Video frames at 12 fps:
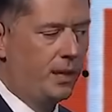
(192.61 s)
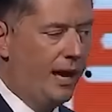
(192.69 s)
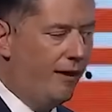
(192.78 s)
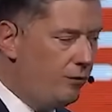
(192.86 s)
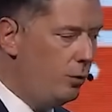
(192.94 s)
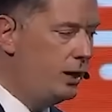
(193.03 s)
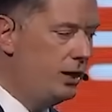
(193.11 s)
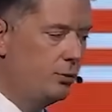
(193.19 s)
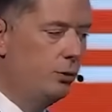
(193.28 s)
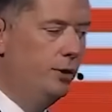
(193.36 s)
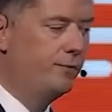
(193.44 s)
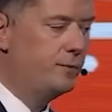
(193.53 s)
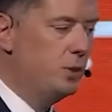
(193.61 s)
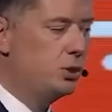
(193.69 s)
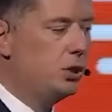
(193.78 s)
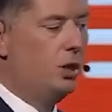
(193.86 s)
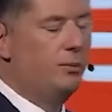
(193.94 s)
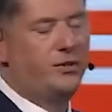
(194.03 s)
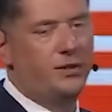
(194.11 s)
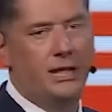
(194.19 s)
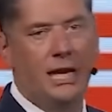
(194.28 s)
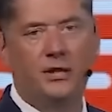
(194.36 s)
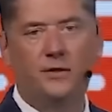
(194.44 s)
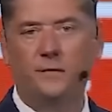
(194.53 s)
Everyone in the room from Oklahoma City
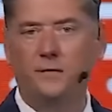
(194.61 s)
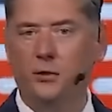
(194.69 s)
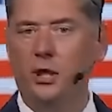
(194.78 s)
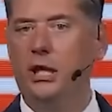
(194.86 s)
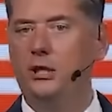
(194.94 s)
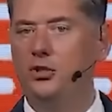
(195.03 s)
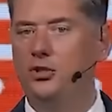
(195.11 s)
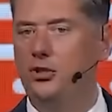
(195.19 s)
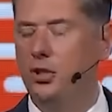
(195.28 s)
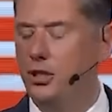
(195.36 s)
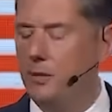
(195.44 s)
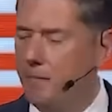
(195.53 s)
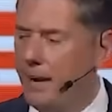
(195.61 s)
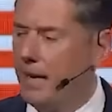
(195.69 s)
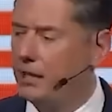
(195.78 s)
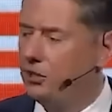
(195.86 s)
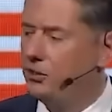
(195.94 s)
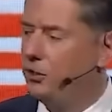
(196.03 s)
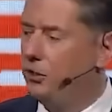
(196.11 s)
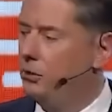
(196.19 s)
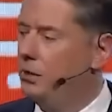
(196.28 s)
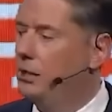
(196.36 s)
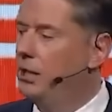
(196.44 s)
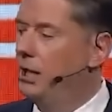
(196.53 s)
has fully understood the
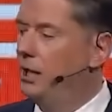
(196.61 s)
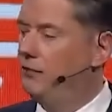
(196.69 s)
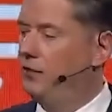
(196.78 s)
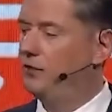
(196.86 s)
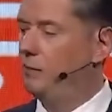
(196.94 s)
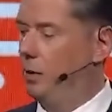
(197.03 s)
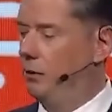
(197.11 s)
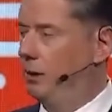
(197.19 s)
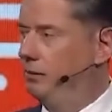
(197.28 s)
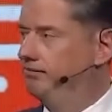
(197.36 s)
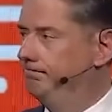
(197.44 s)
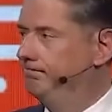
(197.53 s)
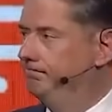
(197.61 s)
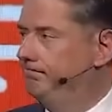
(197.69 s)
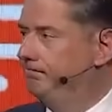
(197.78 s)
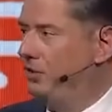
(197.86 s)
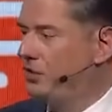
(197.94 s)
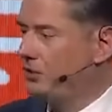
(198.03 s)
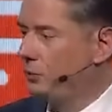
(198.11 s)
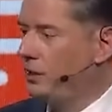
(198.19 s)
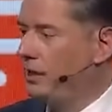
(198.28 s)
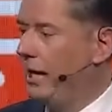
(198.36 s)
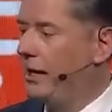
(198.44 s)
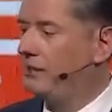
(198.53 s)
magnitude of this moment. This
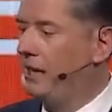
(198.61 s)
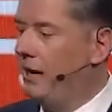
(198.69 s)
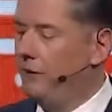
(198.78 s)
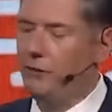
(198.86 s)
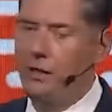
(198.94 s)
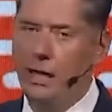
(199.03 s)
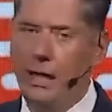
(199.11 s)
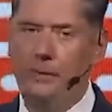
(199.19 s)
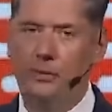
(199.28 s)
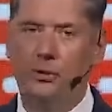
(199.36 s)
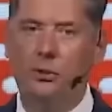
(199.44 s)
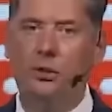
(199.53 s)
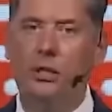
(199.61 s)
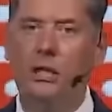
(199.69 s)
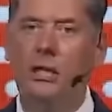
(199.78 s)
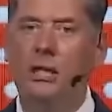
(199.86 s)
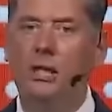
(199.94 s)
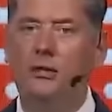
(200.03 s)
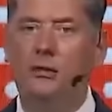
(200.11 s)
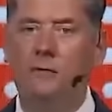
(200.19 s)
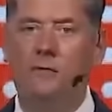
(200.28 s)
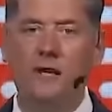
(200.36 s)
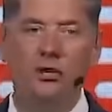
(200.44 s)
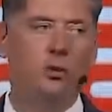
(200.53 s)
arena has every opportunity to
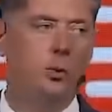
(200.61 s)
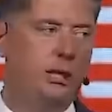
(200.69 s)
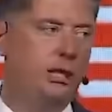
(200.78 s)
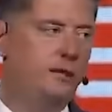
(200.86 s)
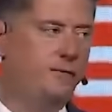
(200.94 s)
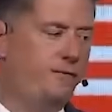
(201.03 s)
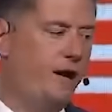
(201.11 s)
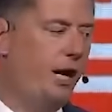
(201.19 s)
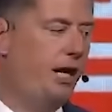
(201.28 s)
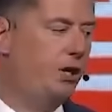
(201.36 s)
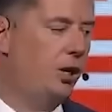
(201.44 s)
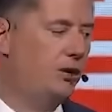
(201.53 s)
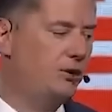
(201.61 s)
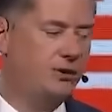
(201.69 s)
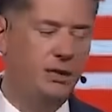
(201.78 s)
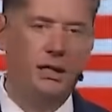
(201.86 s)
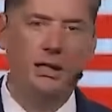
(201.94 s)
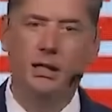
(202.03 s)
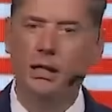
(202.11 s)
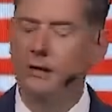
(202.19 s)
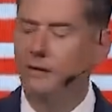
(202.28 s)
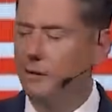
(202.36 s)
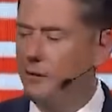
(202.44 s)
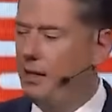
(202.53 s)
visually define our city
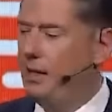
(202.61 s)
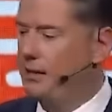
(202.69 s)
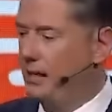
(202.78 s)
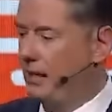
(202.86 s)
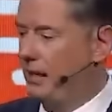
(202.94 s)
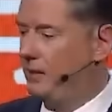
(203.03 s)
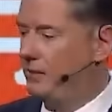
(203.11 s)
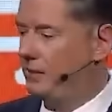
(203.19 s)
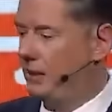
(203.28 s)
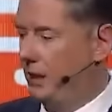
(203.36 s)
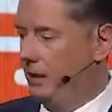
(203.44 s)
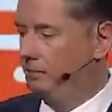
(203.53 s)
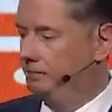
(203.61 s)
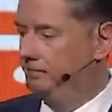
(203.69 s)
for many decades to come.